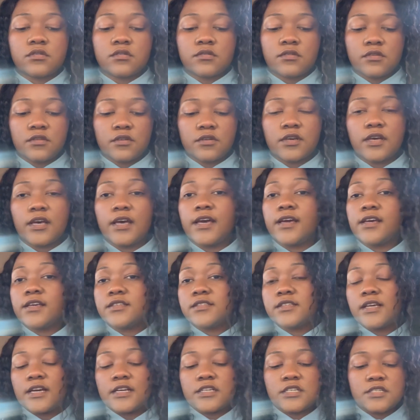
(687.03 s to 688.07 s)
So
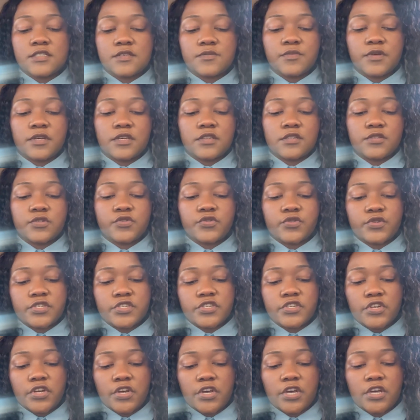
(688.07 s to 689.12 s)
guys, I just made it to
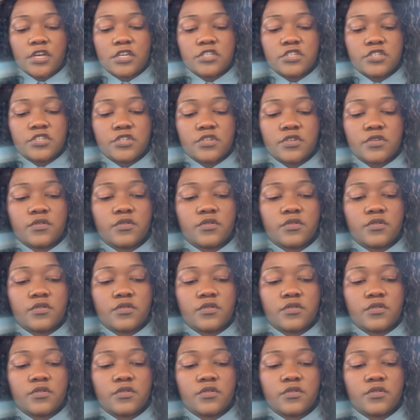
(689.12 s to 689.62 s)
church.